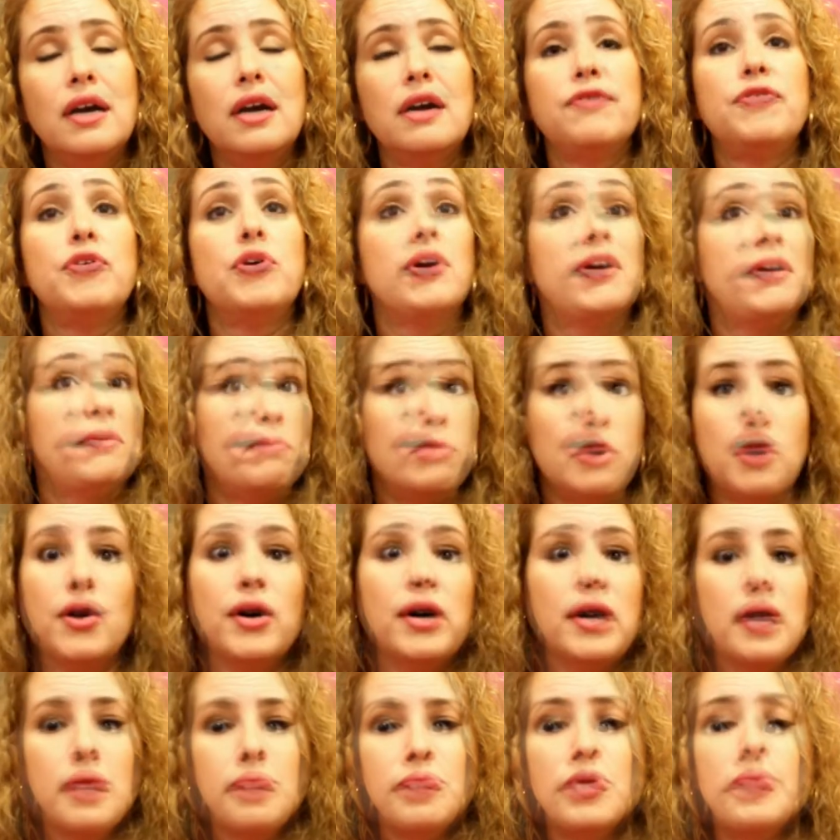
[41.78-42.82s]
for our
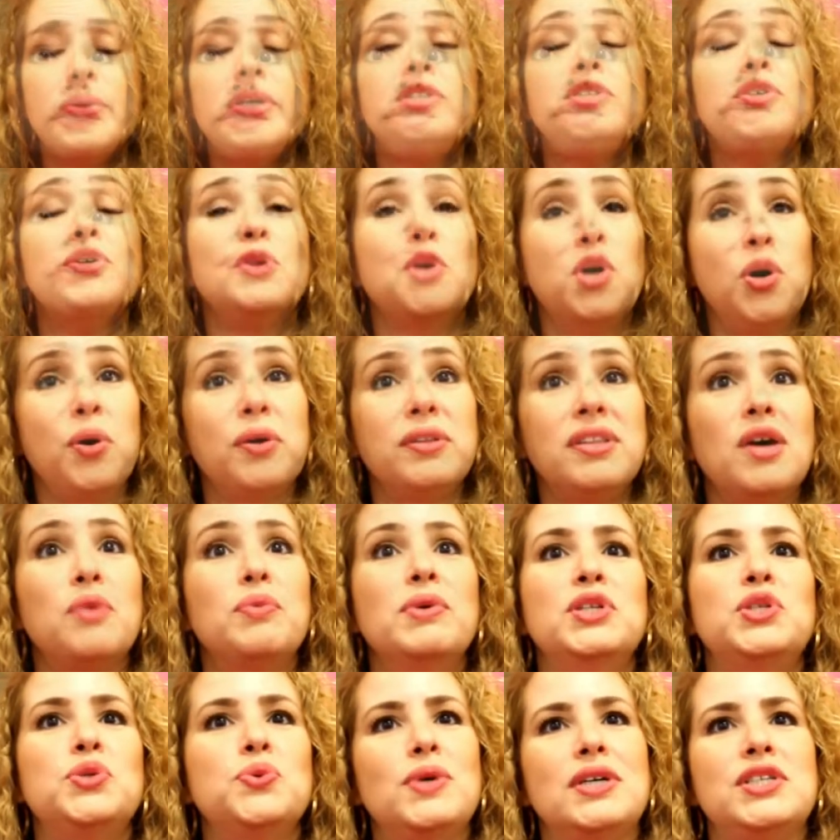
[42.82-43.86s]
employees. But we do know that
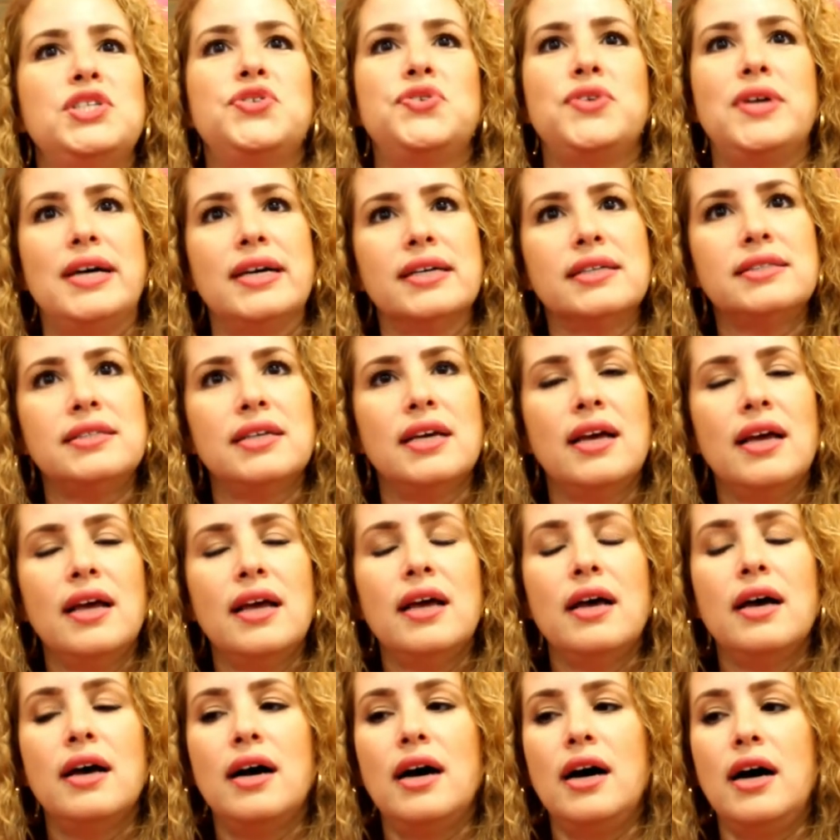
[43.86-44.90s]
we do attract
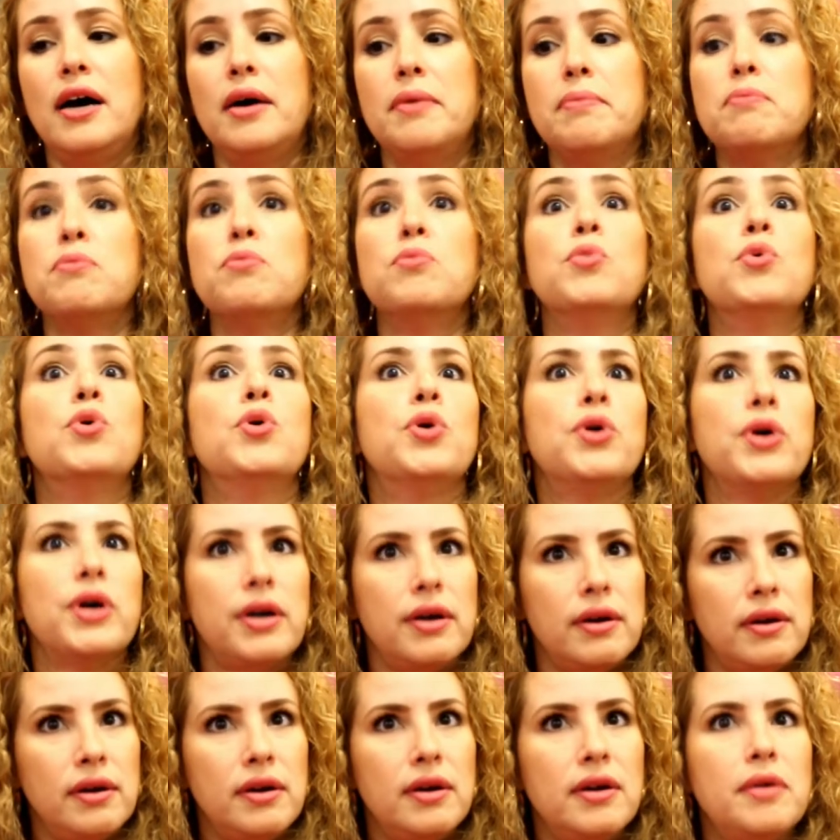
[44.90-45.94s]

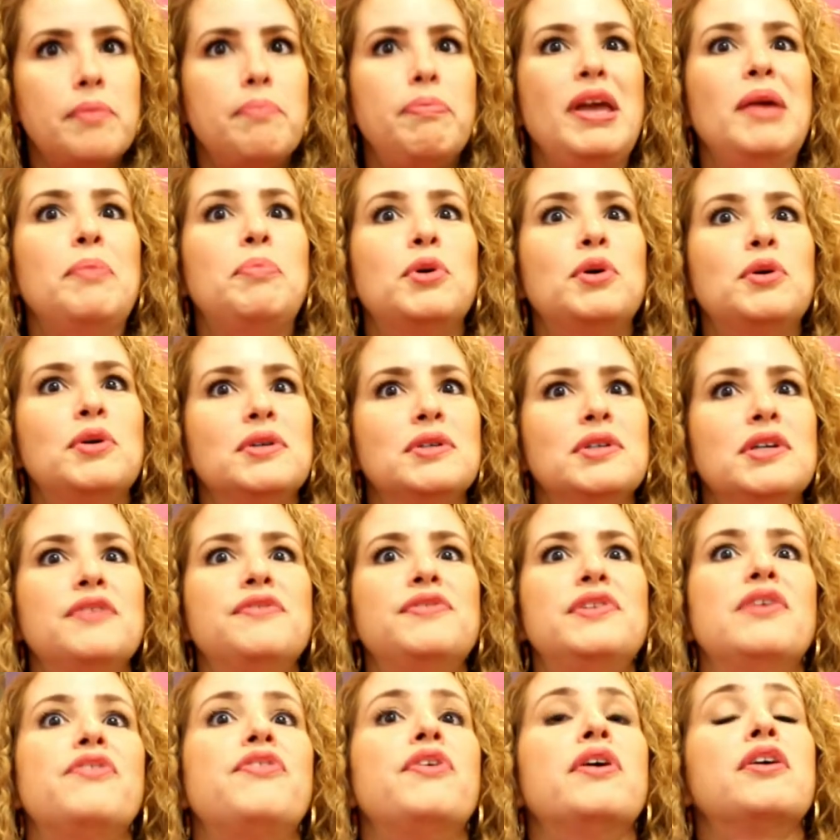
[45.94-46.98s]
more people of
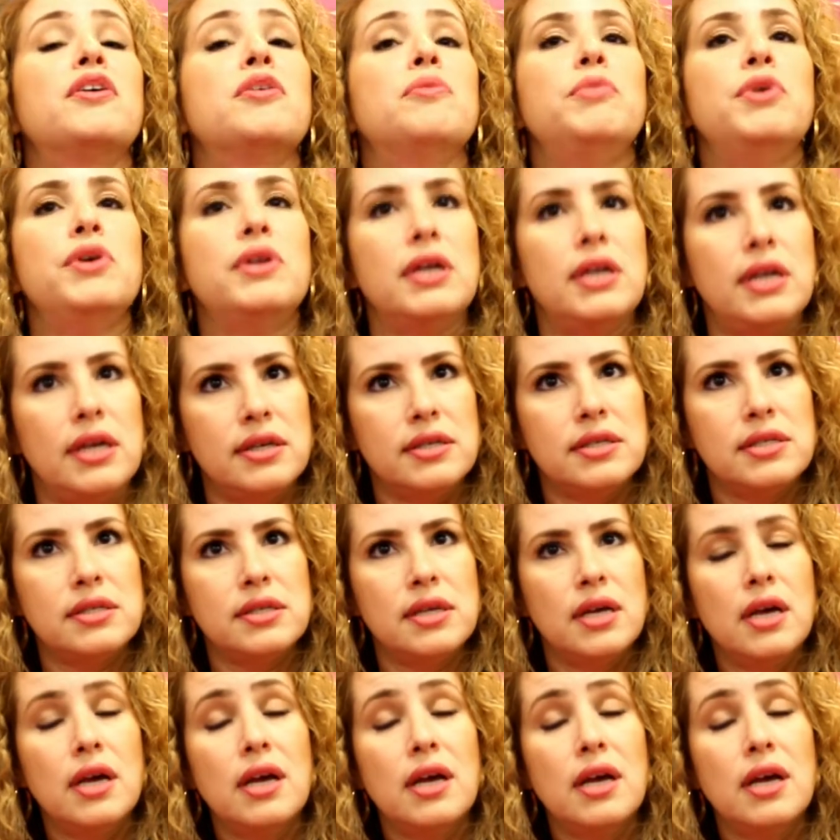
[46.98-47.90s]
different communities.